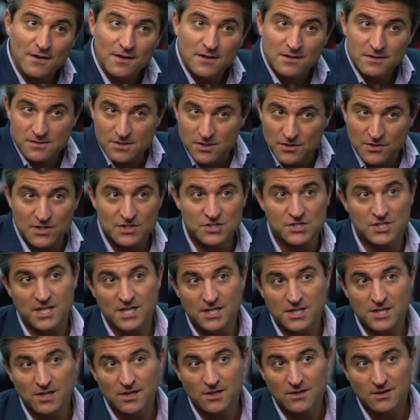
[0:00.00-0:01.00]
to the
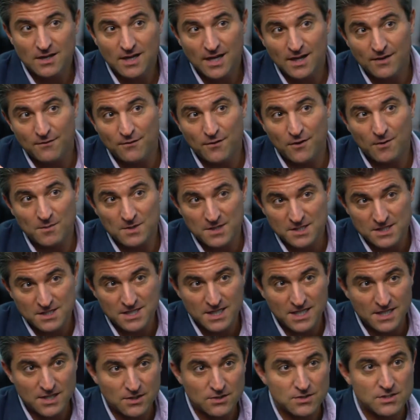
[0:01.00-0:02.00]
senior and from the
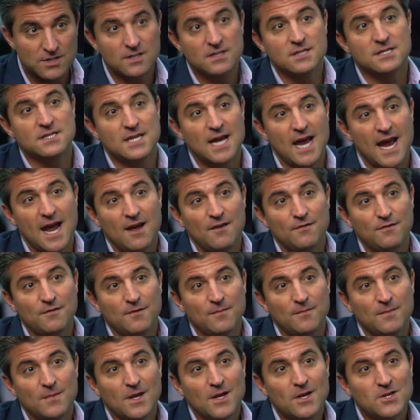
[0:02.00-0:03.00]
senior to the staff,
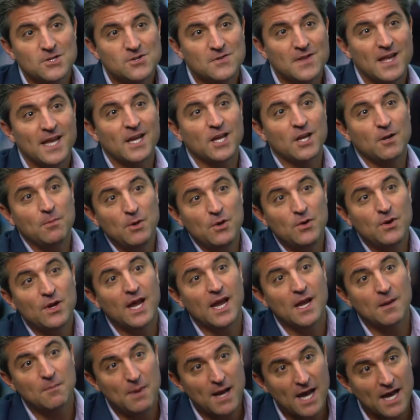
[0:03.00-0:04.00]
so they can
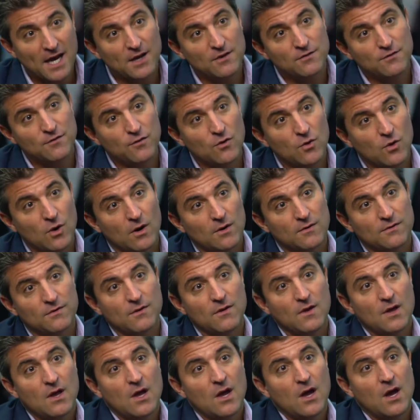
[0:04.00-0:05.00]
communicate back and forth
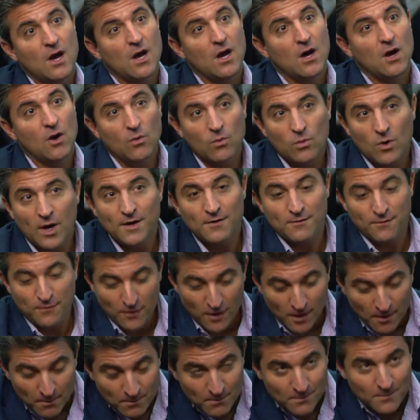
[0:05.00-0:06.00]
right
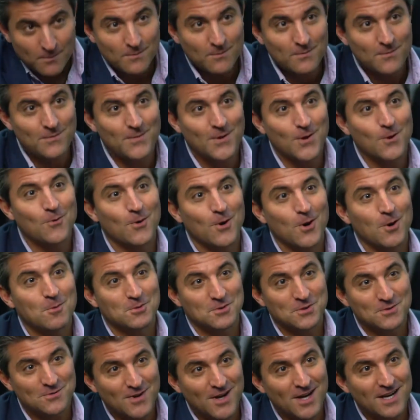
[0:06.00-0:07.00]
from their wearable
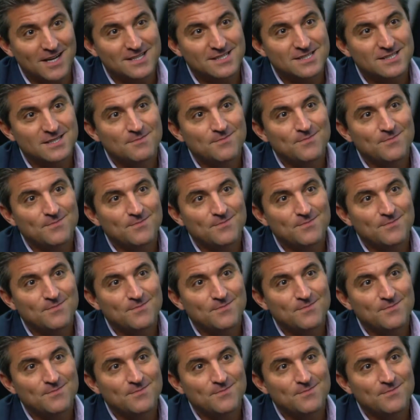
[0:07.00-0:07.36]
device.